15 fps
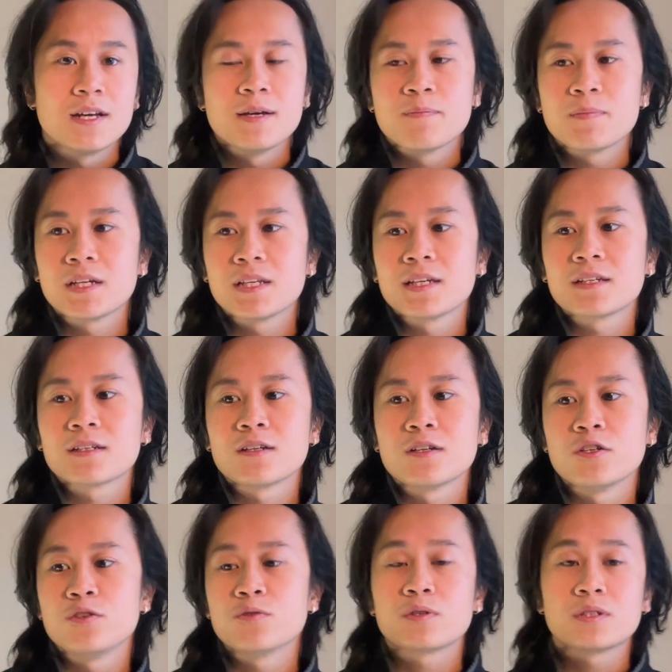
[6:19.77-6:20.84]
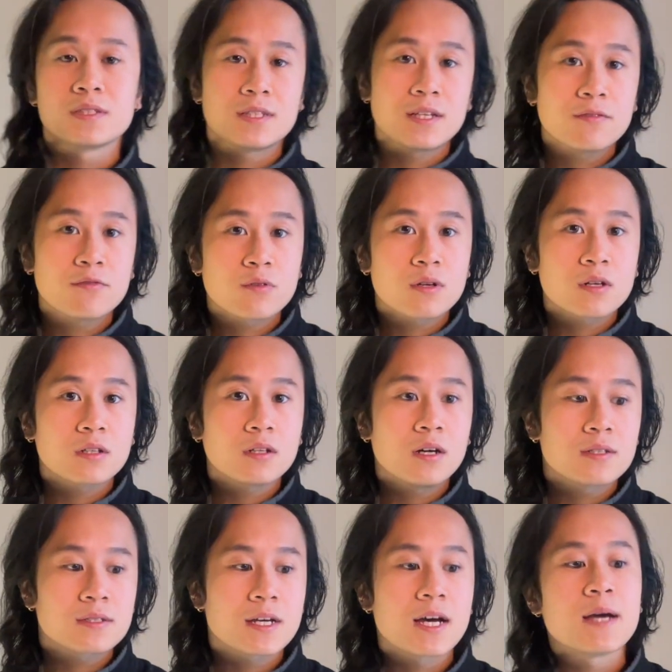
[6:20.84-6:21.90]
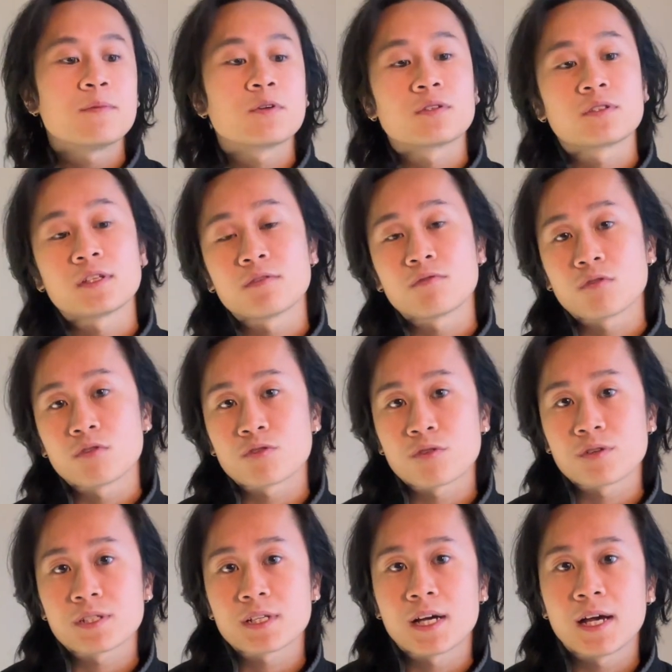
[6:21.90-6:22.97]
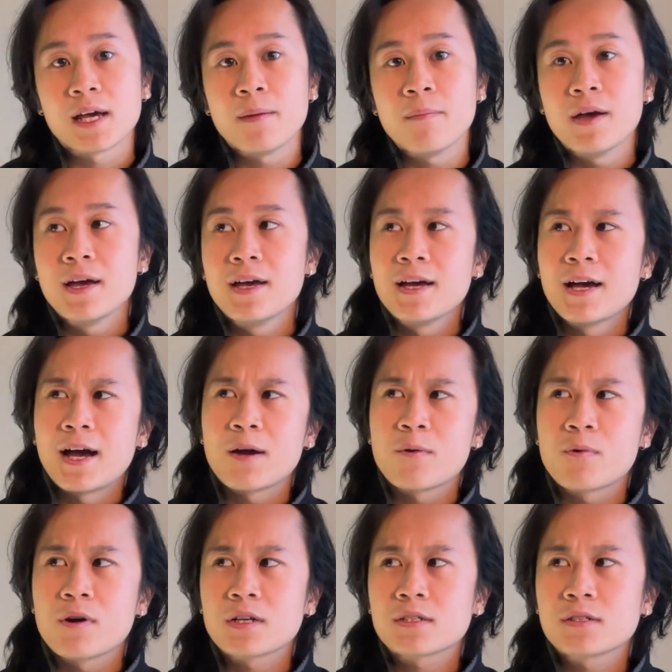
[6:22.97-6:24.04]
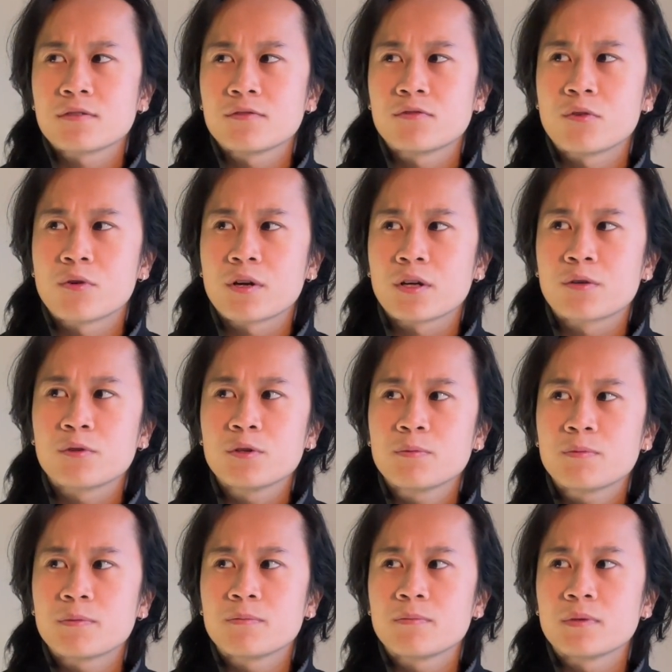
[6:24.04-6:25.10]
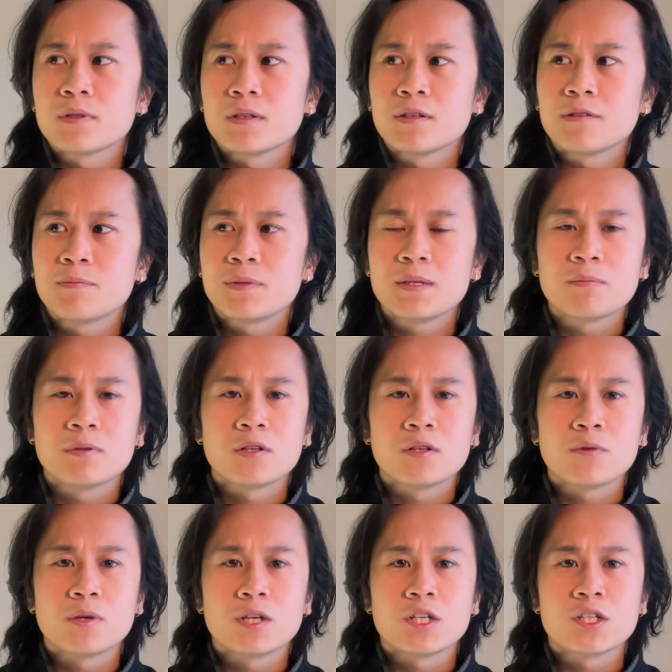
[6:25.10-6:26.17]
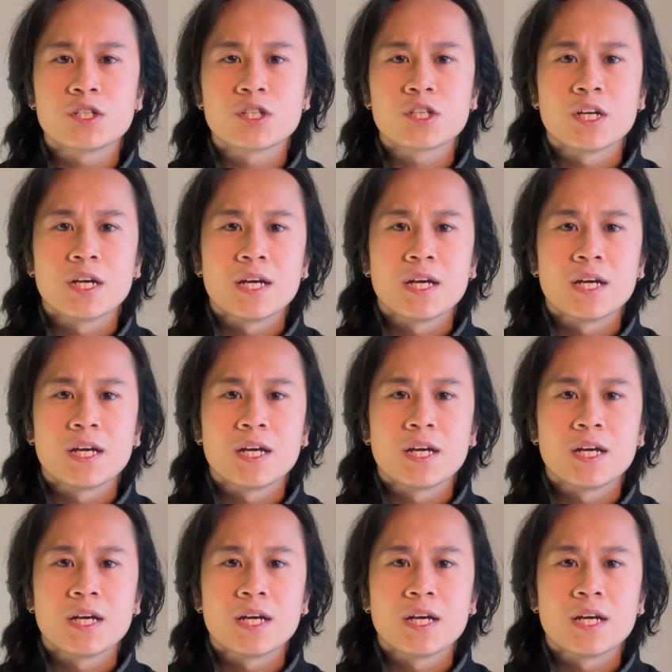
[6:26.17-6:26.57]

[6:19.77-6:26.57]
Meaning you could stay for a long time, you can stay for a short time. I worked for a group of people which